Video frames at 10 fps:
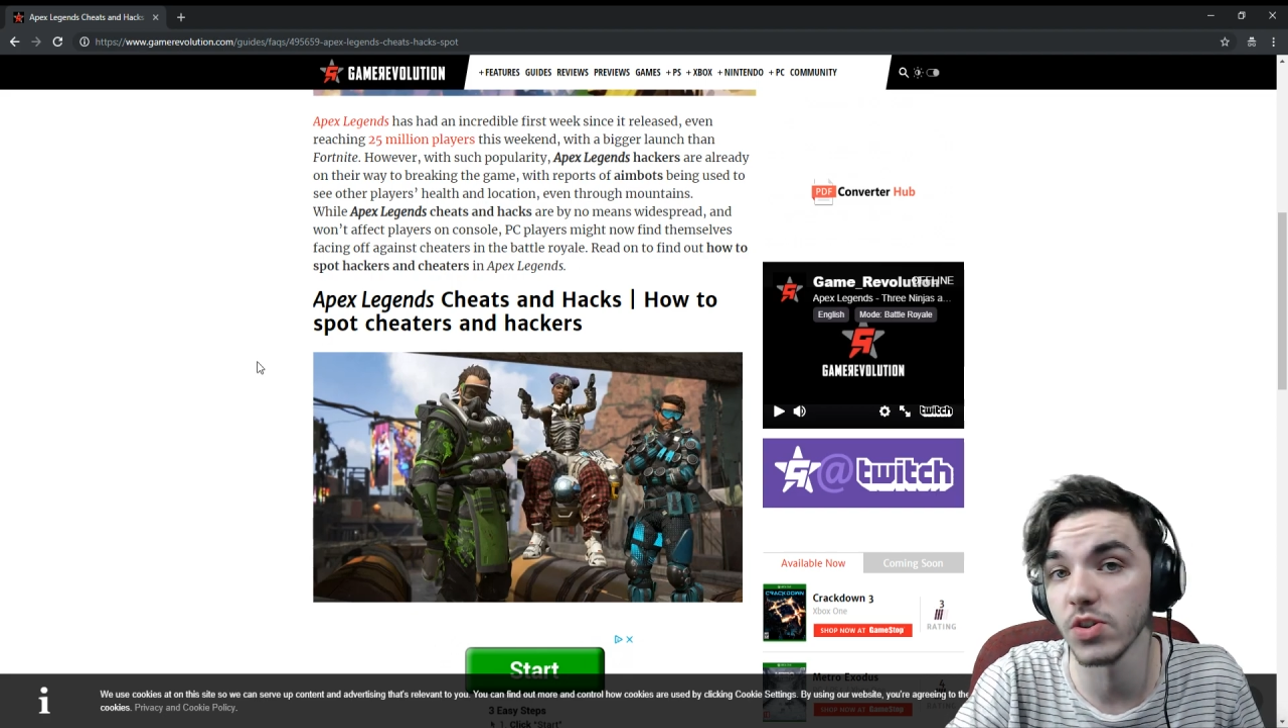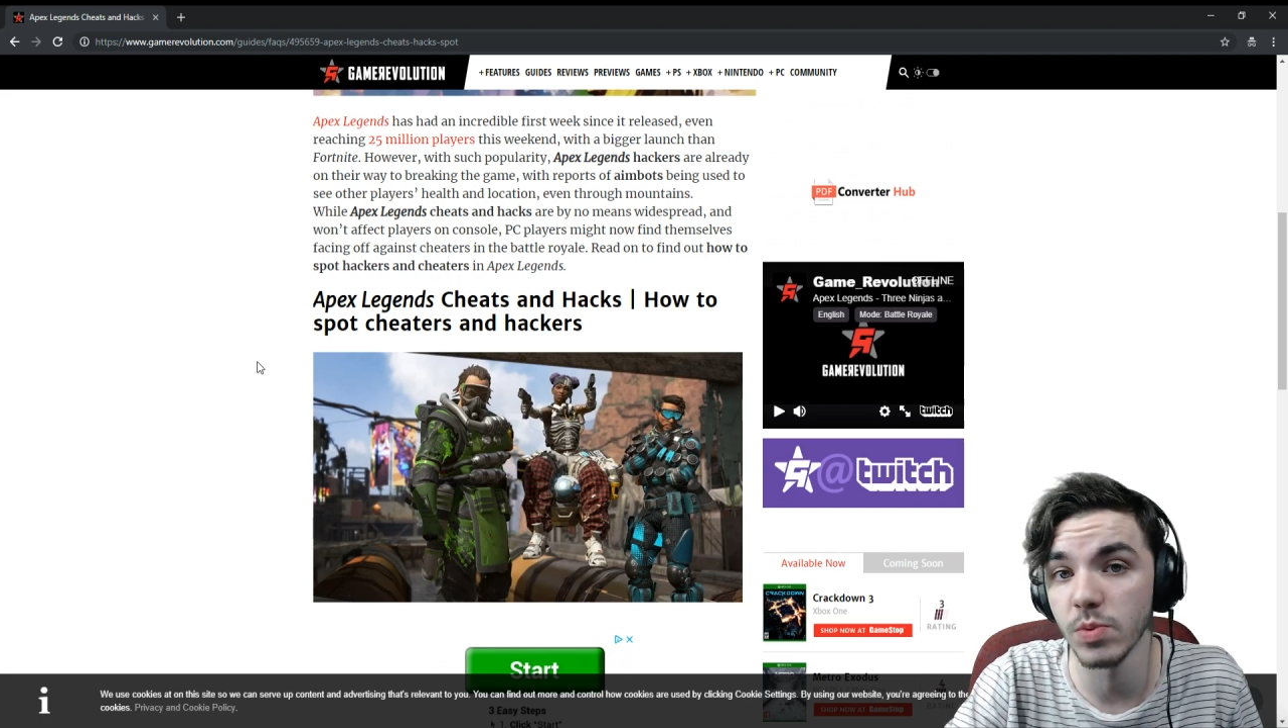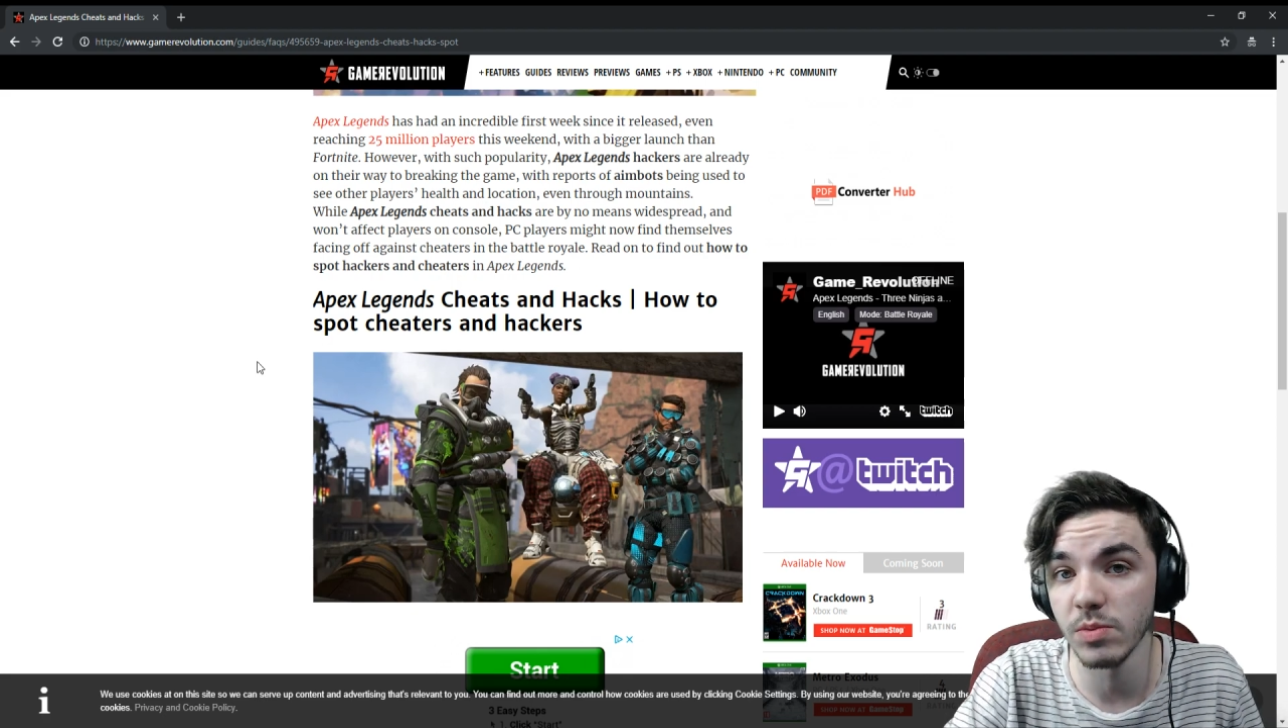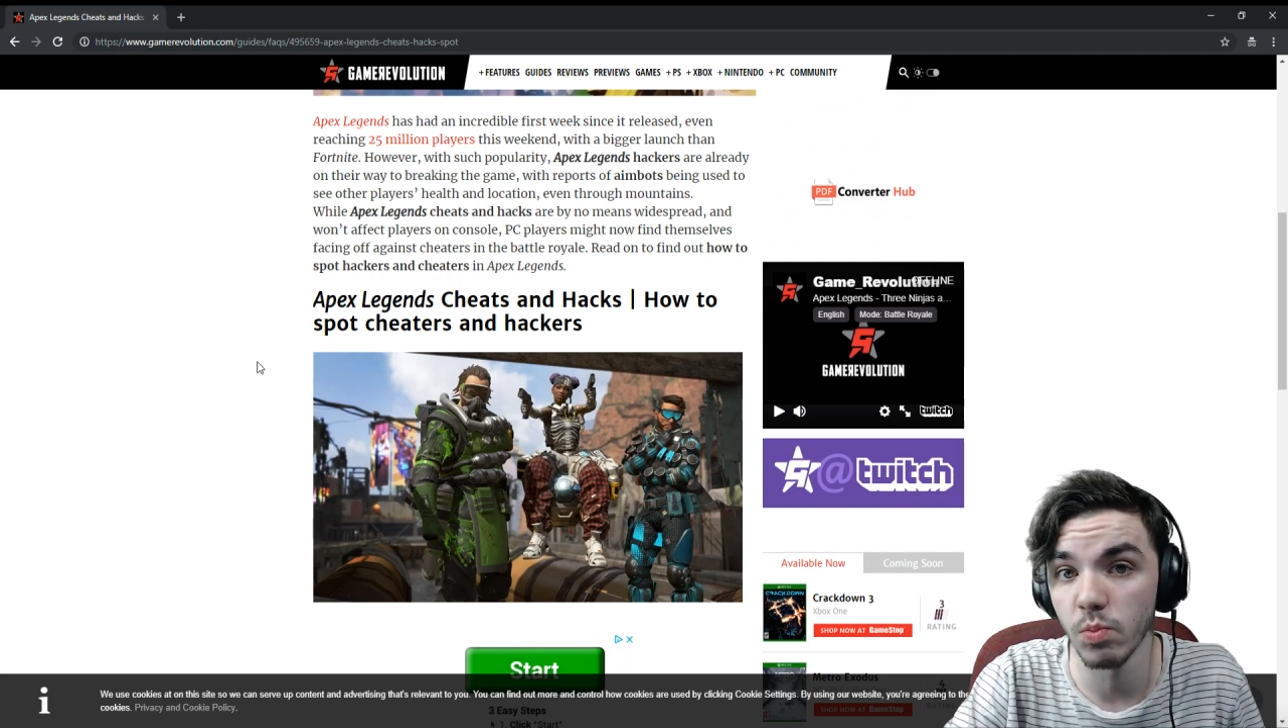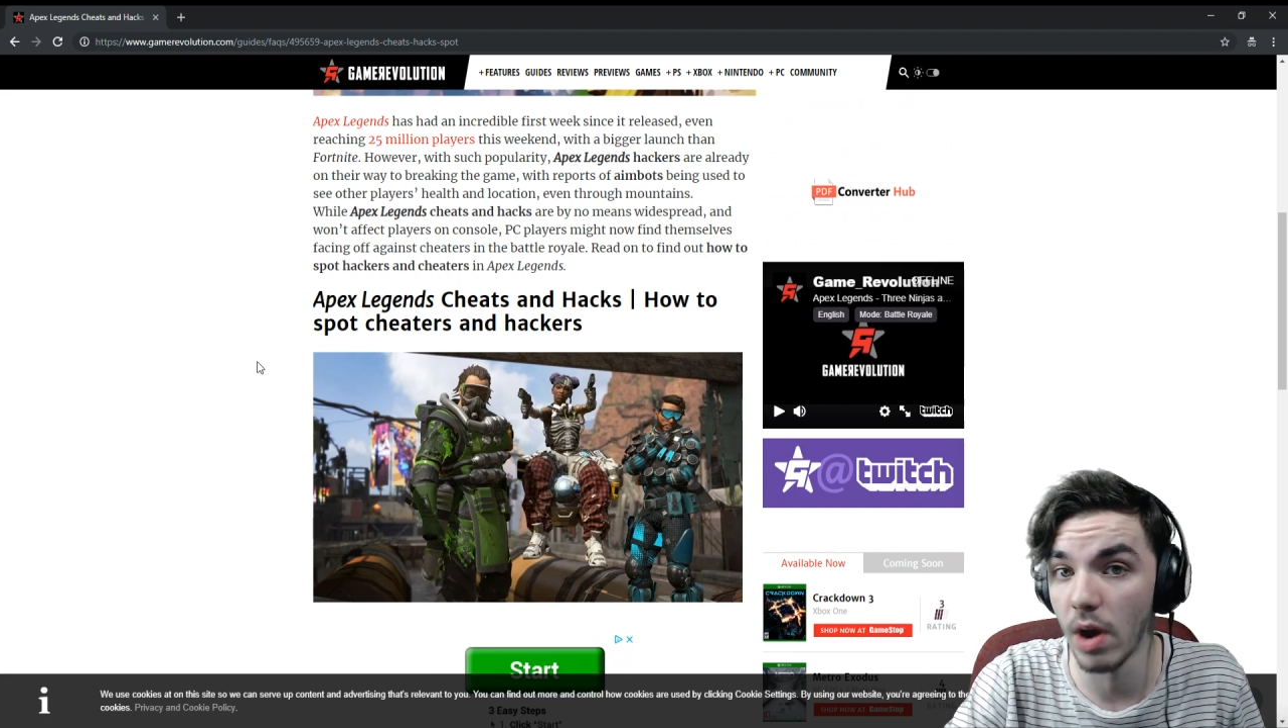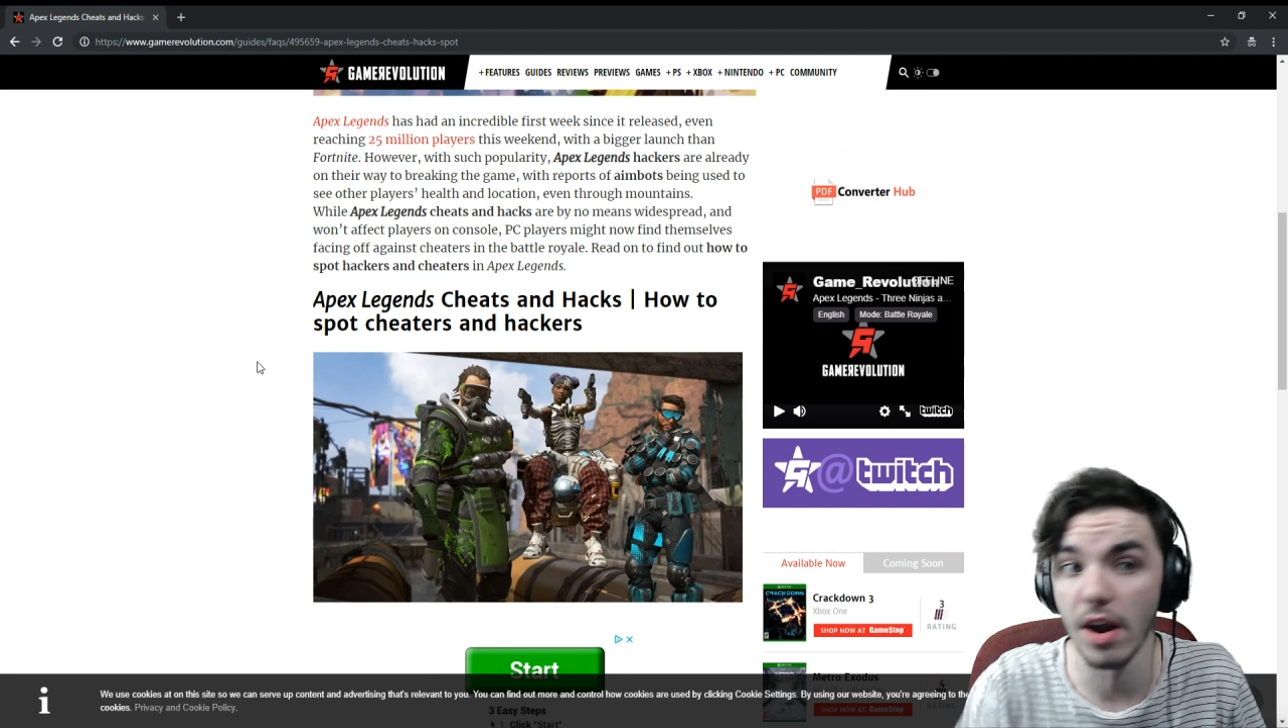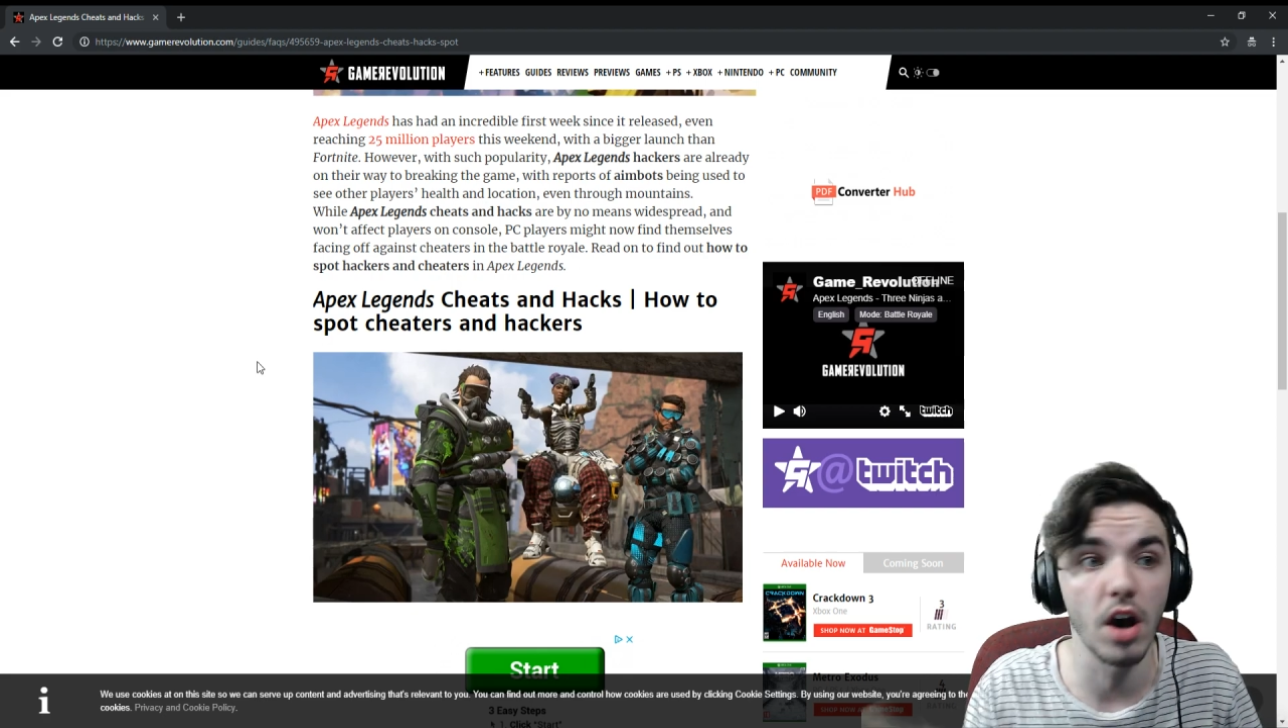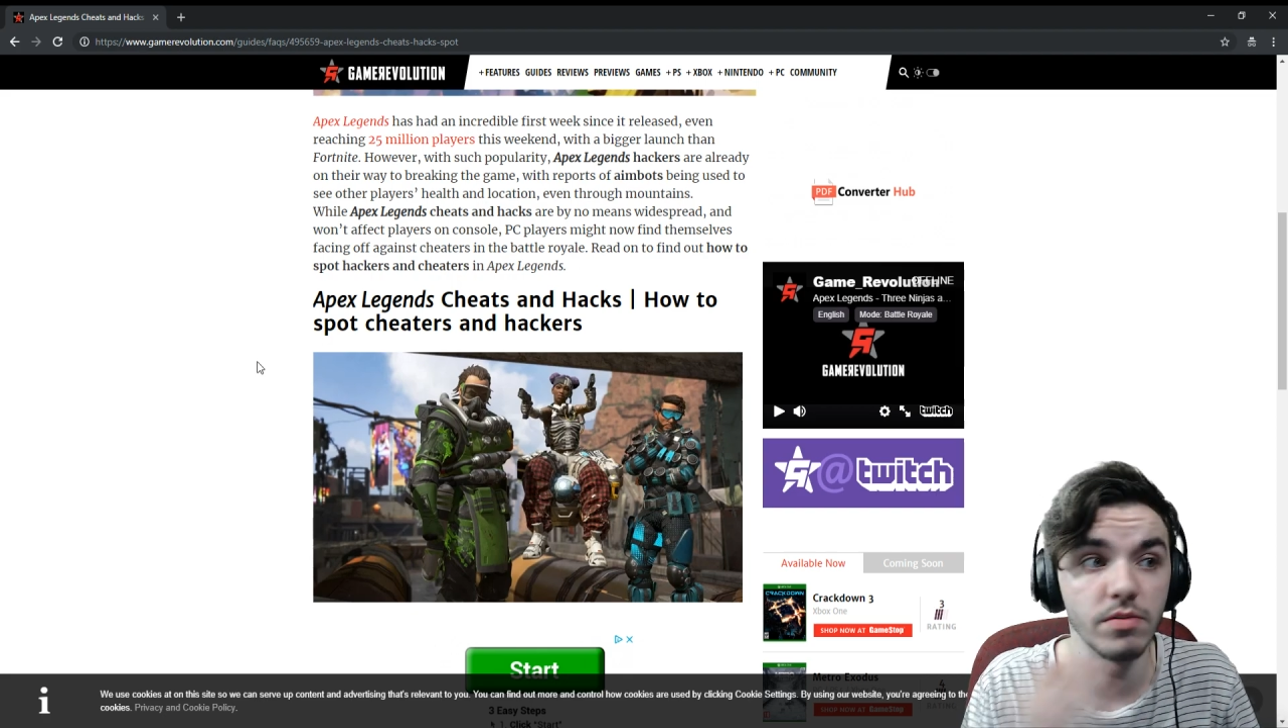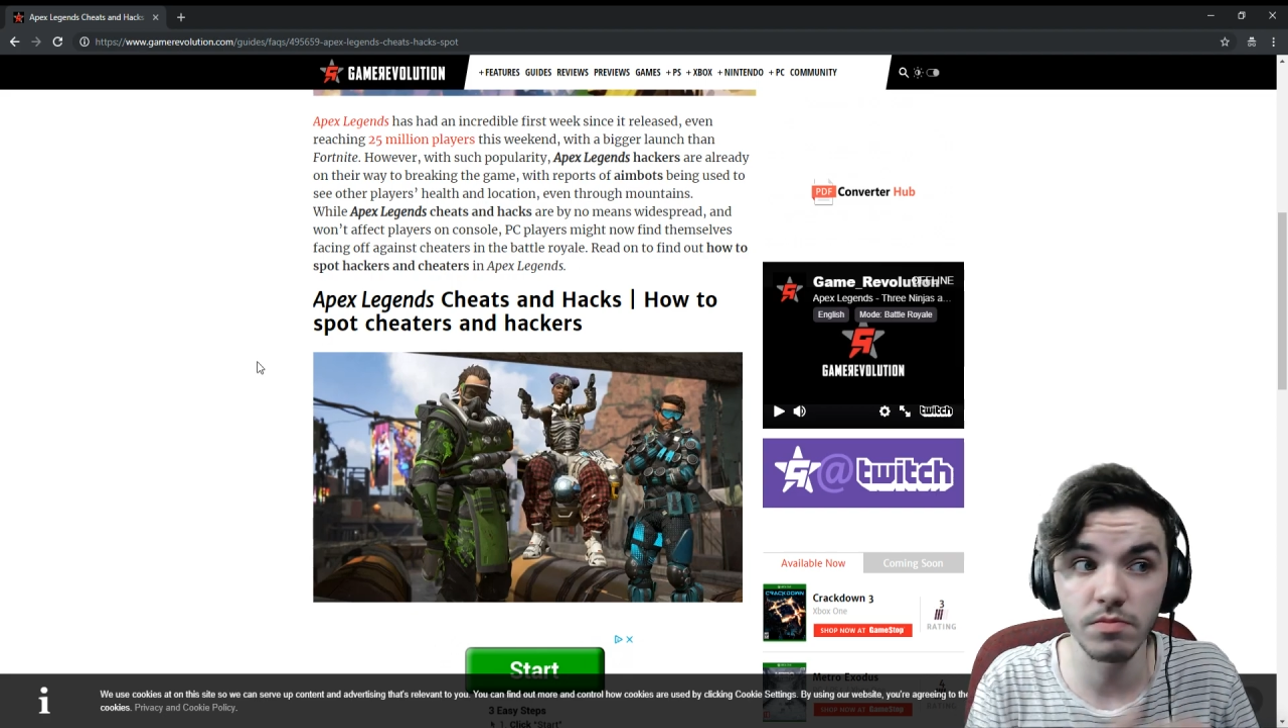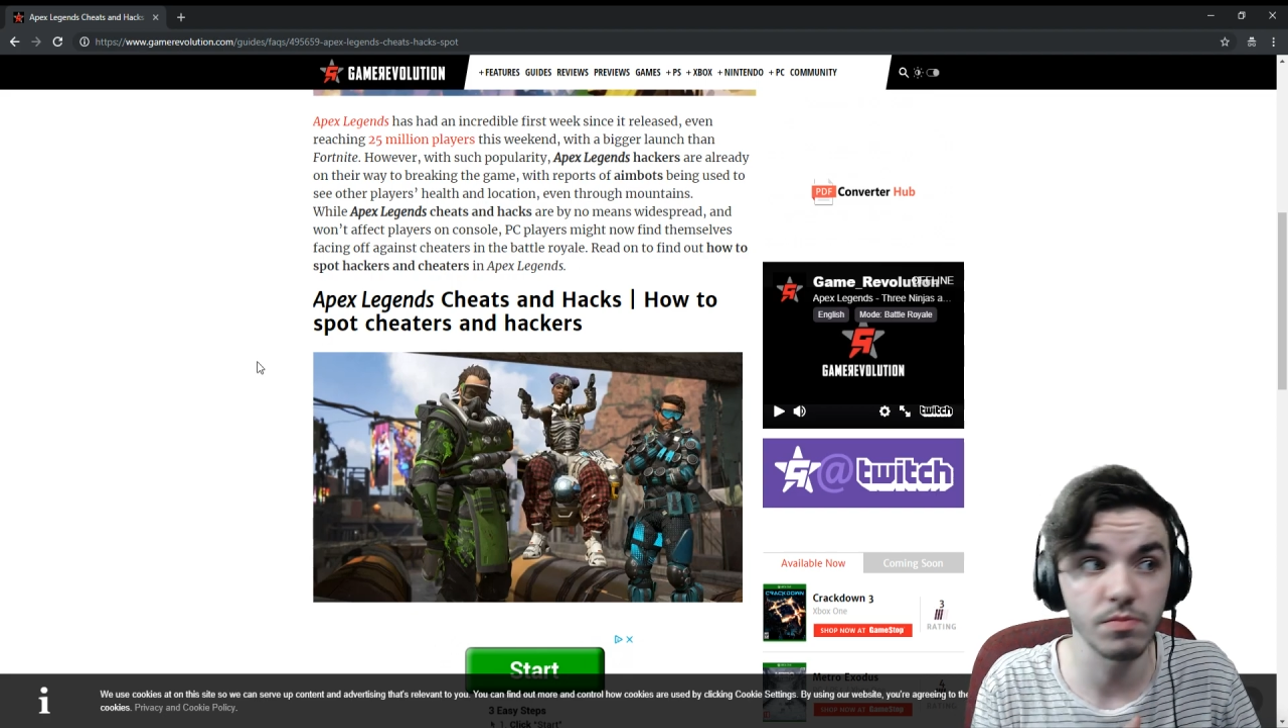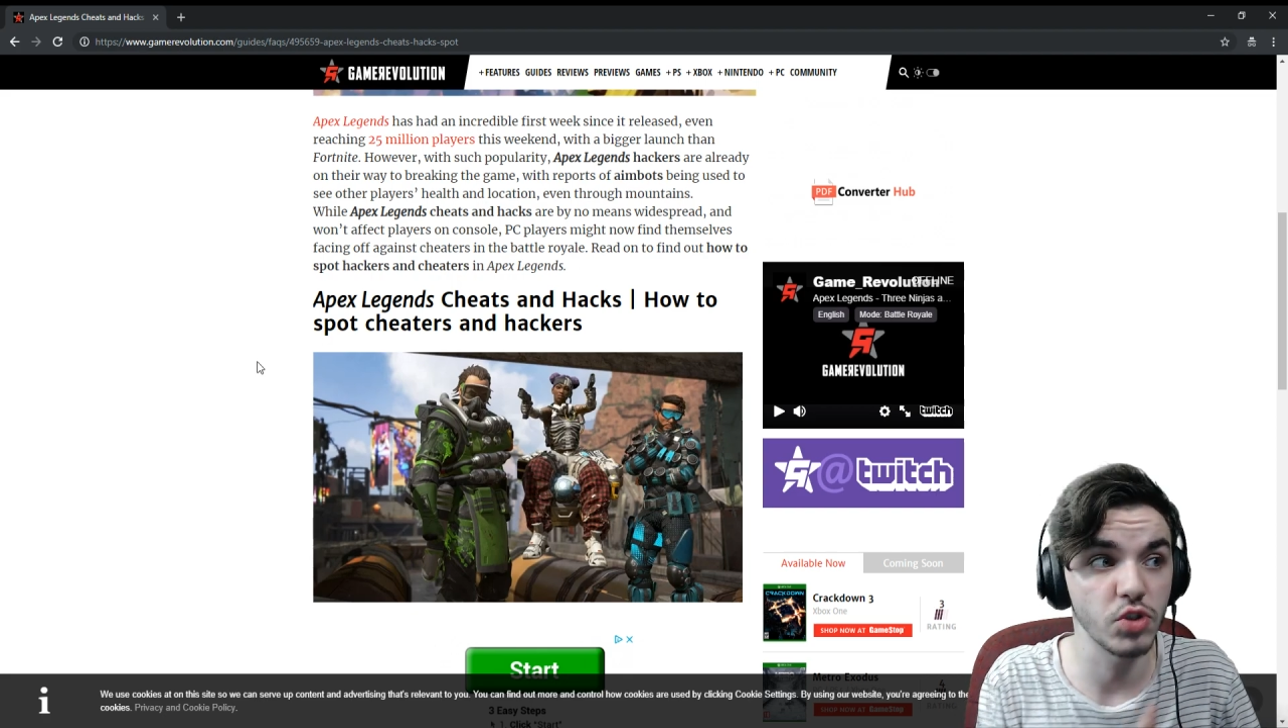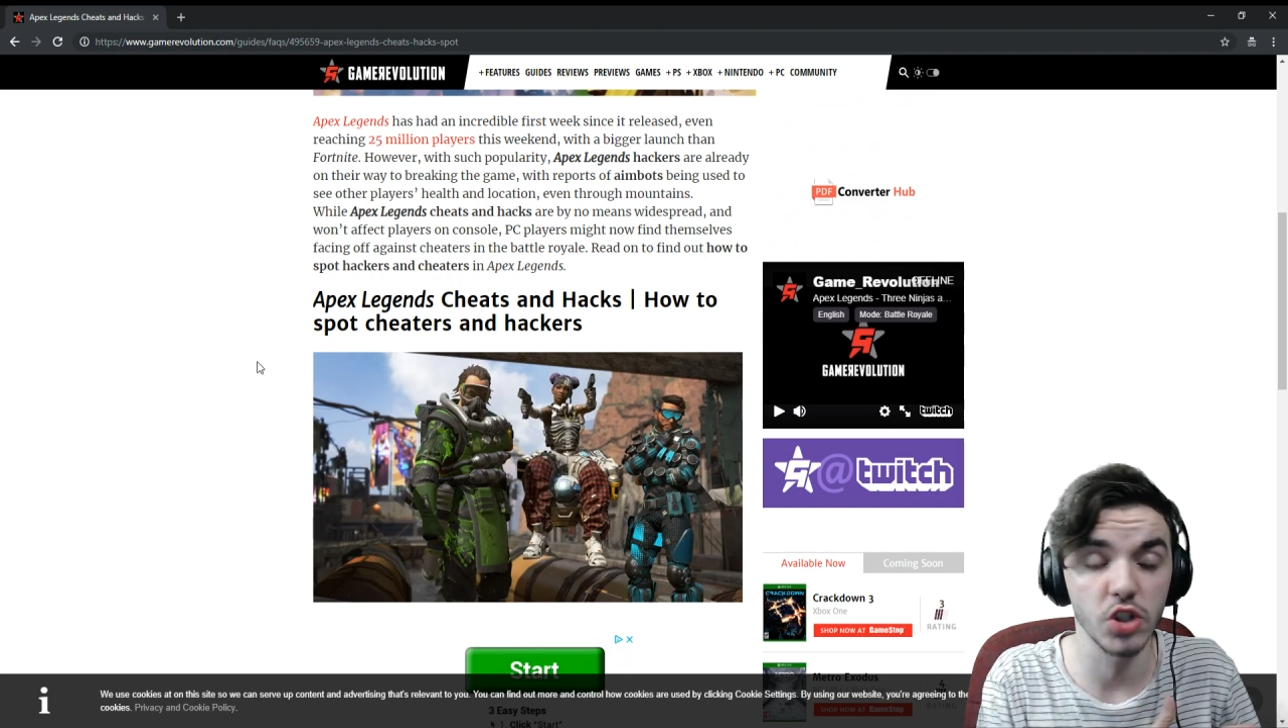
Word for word: we went on just